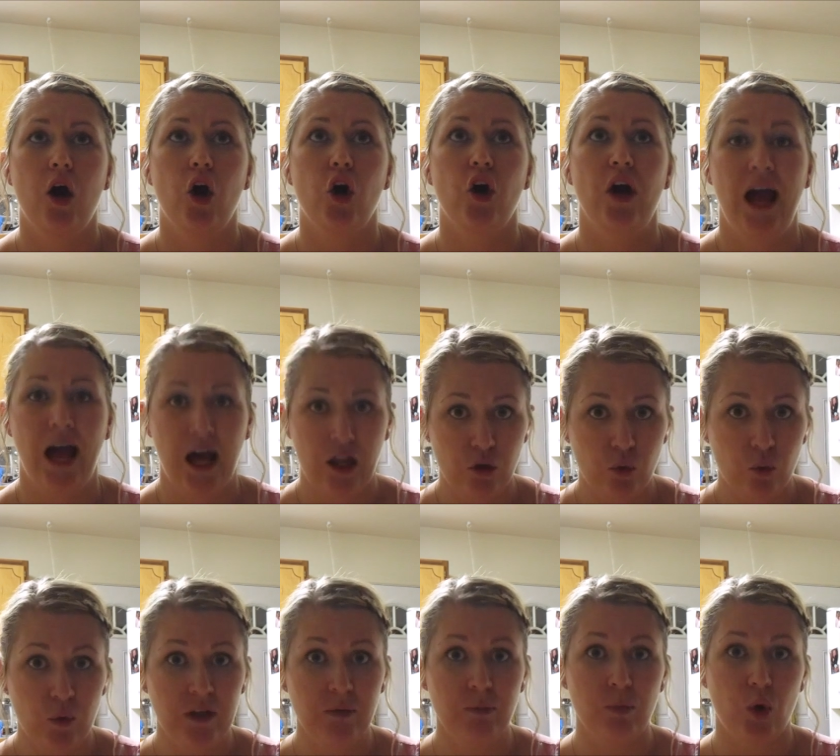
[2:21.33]
her
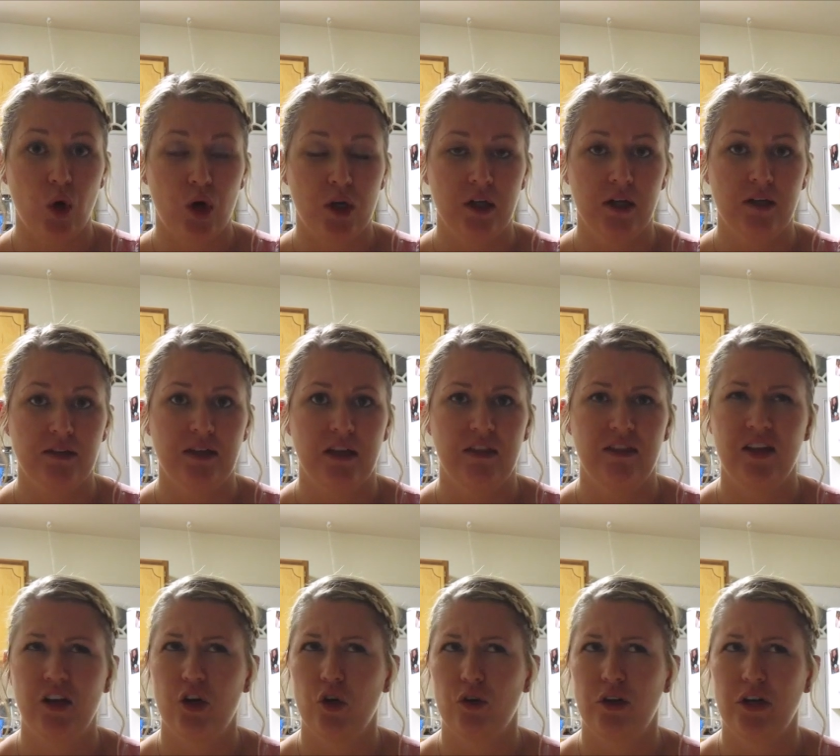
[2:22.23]
Halloween products, I
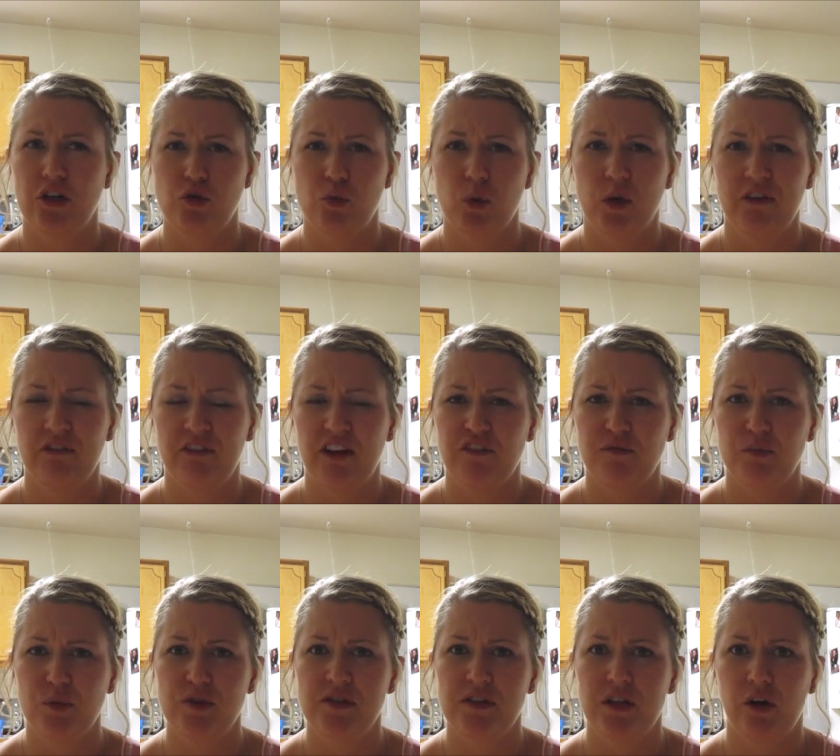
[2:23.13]
think, are like
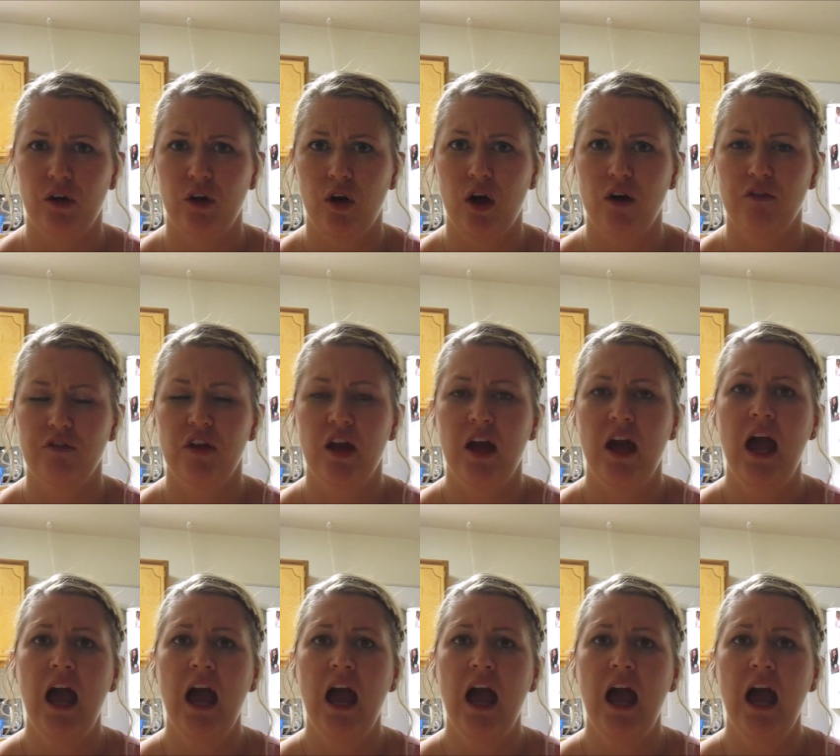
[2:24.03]
25% off.